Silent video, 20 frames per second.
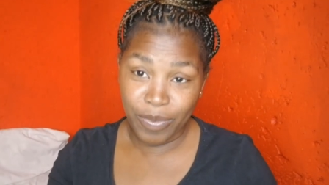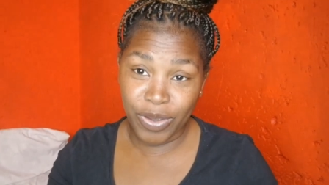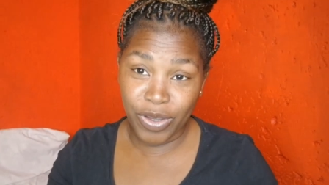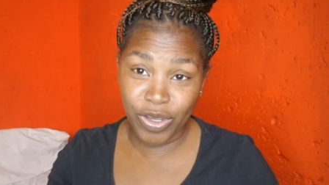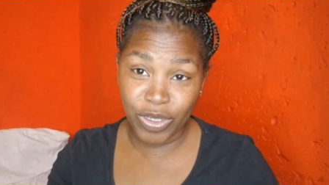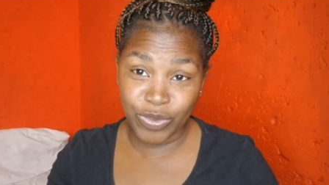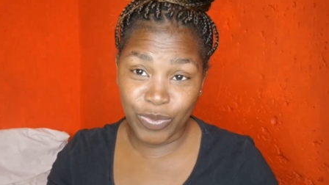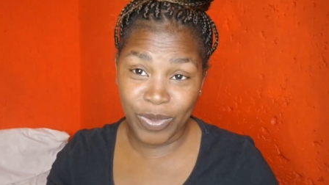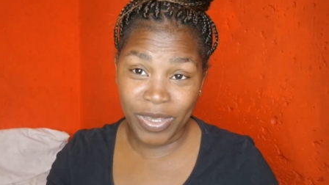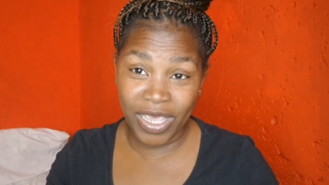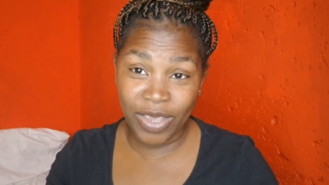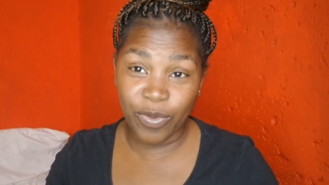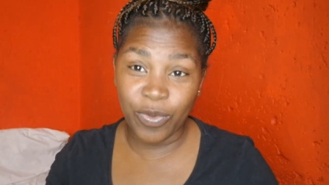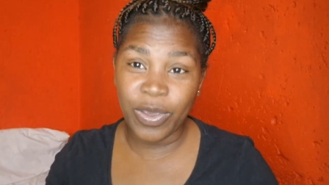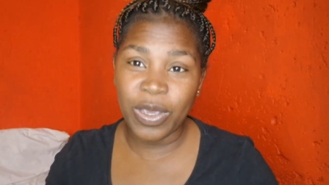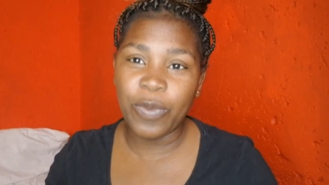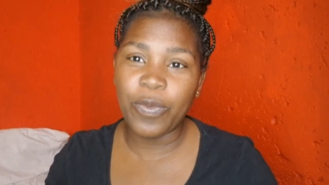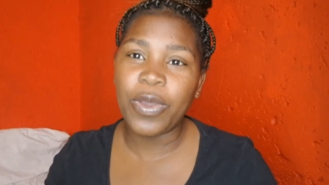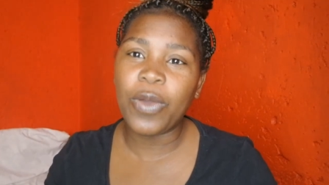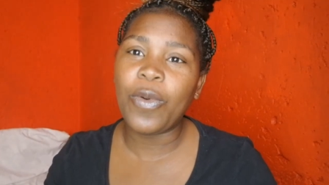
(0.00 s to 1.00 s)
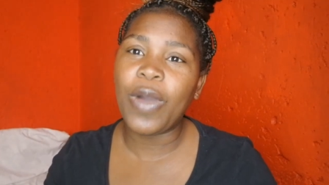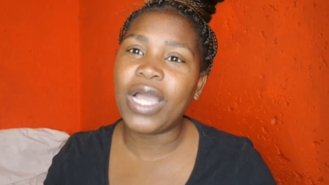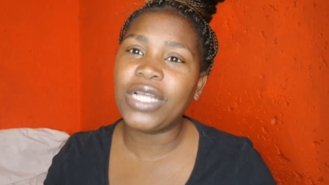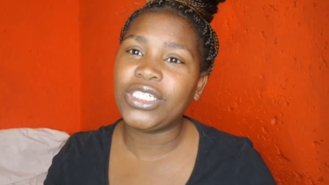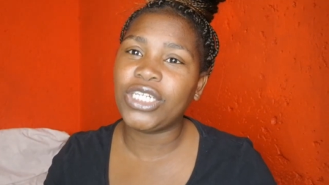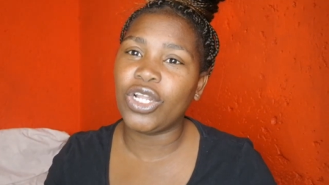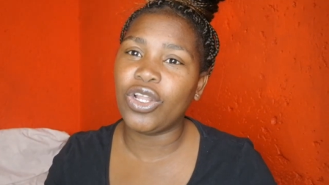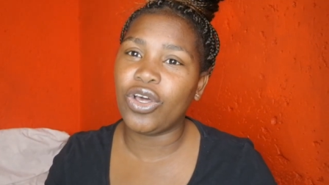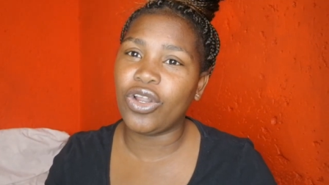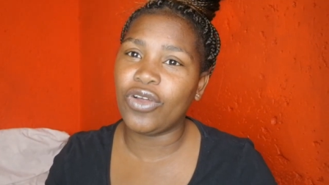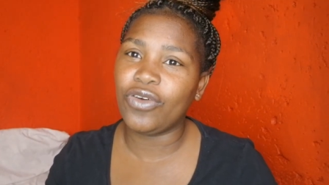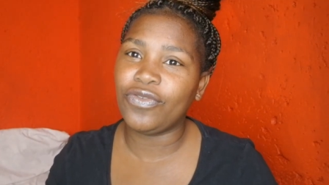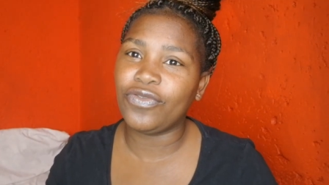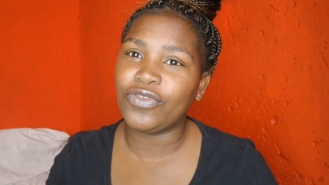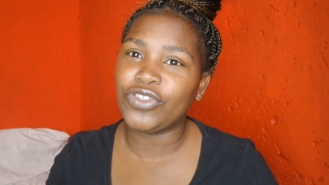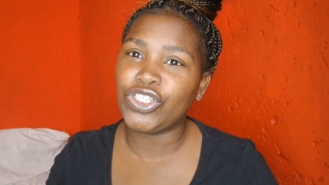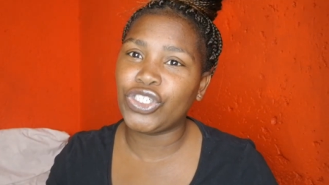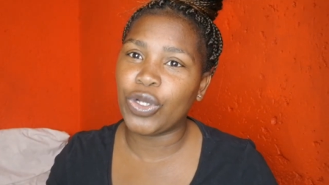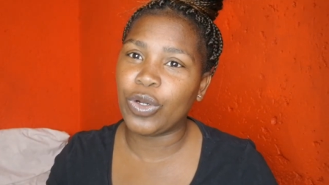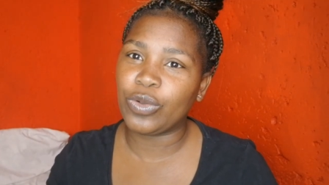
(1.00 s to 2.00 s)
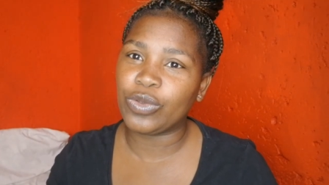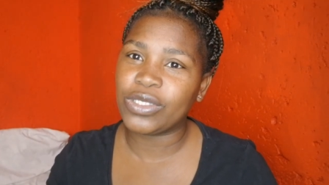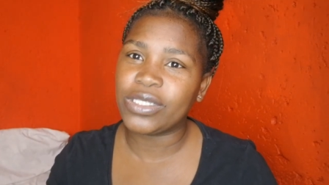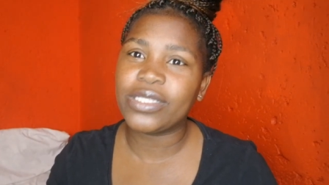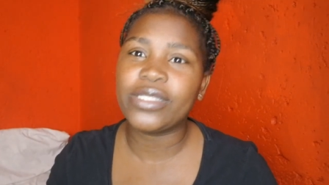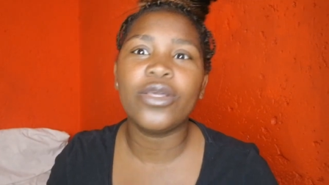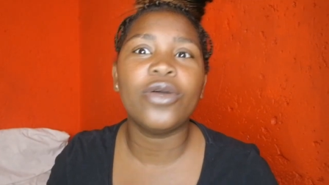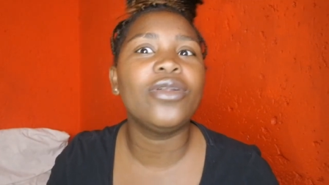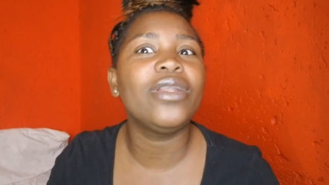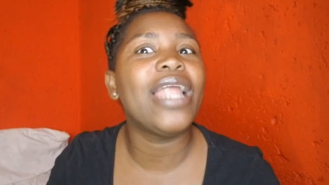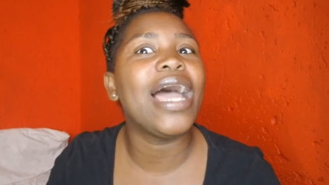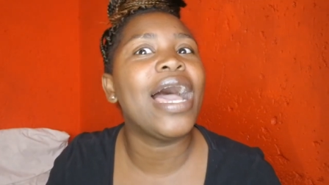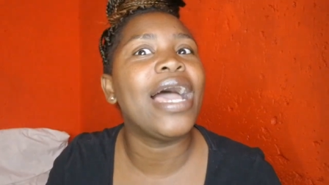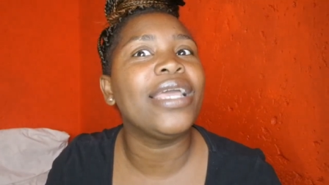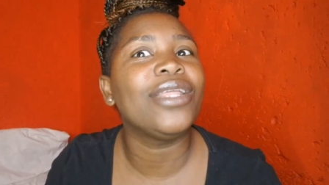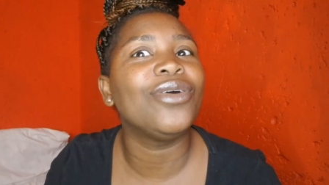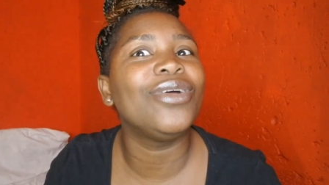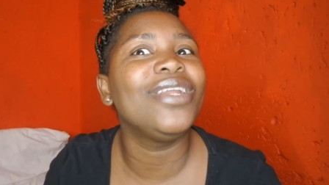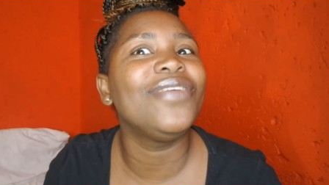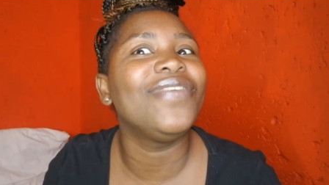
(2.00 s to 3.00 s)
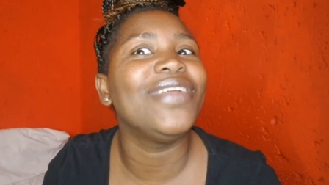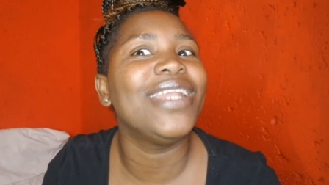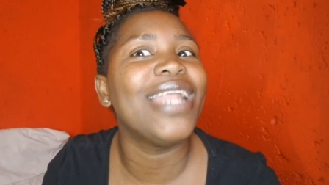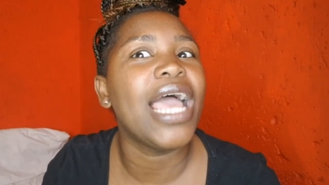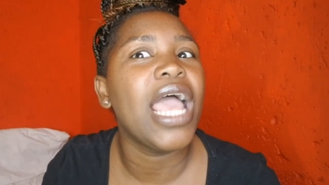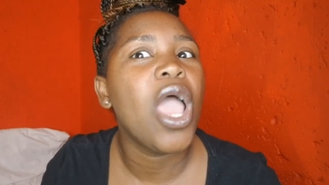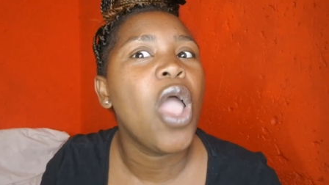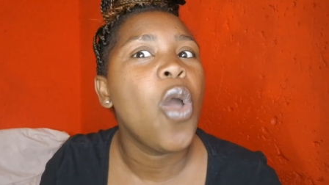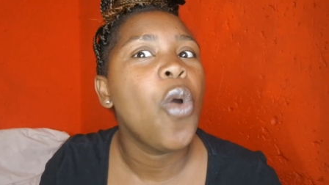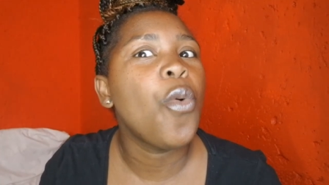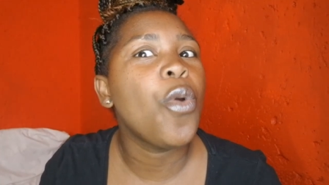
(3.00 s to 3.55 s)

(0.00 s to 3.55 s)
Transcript: Because we watch a lot of shows. Don't lie. Don't even lie.